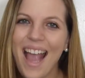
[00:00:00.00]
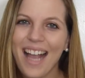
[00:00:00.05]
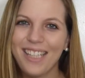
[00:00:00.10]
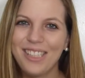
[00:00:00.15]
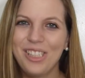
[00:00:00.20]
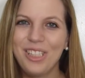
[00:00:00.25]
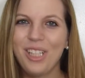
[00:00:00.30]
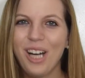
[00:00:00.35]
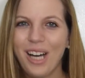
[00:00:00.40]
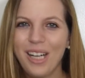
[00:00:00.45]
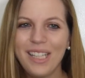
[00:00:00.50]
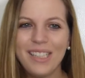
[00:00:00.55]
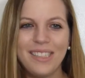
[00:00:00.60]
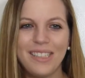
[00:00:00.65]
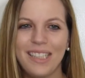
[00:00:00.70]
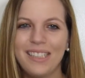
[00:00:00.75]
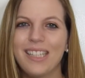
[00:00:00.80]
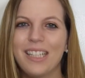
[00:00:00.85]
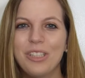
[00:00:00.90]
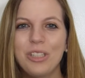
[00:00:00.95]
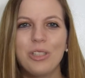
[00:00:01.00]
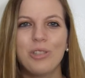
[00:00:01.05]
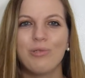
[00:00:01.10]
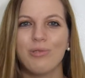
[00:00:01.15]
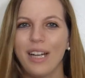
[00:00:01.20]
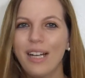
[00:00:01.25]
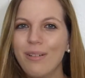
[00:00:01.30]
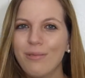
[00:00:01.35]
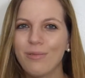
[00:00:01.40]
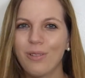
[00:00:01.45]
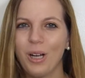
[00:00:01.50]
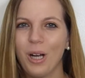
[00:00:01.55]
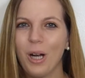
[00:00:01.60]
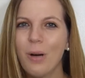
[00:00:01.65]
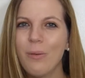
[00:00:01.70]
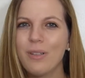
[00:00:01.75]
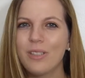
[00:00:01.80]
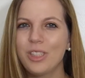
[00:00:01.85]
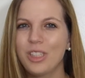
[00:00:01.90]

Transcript: And she caught us like such a great row.